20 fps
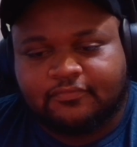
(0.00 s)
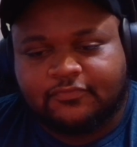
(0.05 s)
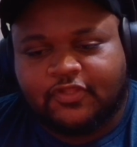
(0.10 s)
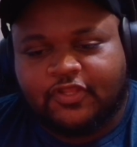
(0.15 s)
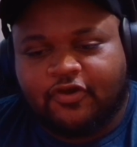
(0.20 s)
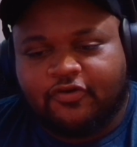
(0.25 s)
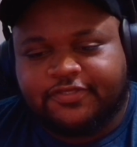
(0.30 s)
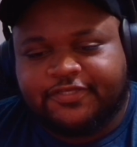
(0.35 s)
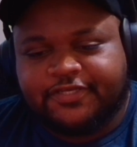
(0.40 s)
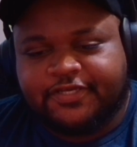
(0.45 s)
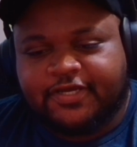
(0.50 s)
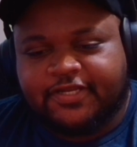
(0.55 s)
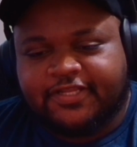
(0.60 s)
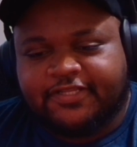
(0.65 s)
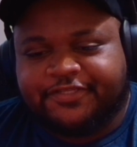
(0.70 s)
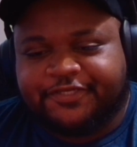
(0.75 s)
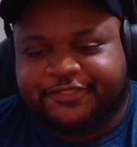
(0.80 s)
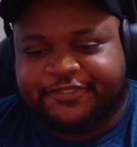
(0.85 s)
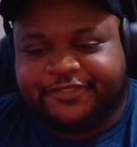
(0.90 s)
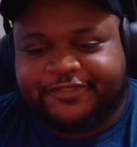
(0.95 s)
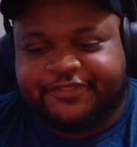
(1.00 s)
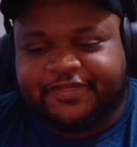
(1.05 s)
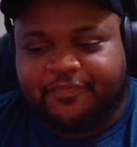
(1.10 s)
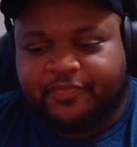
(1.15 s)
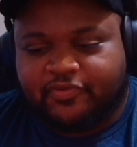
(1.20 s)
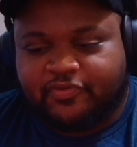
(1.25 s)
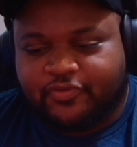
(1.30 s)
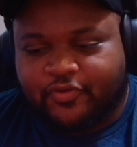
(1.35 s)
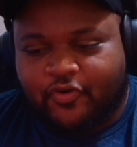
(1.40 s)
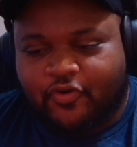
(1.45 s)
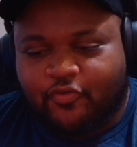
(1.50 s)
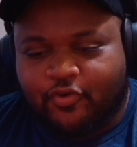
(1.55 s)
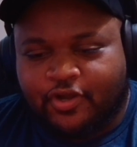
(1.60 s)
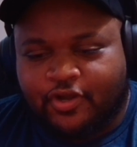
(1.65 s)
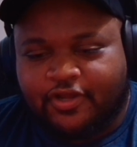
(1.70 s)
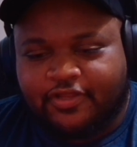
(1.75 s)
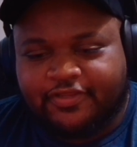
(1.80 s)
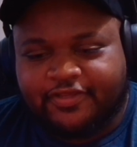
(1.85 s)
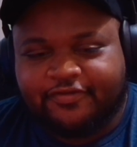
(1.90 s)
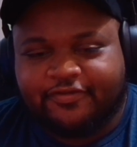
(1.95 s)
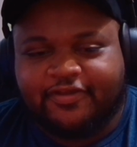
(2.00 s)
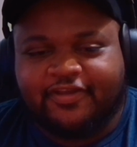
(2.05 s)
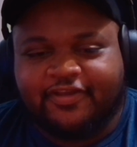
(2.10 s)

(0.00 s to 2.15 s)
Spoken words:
Yo, is he gonna disassemble the whole gun here?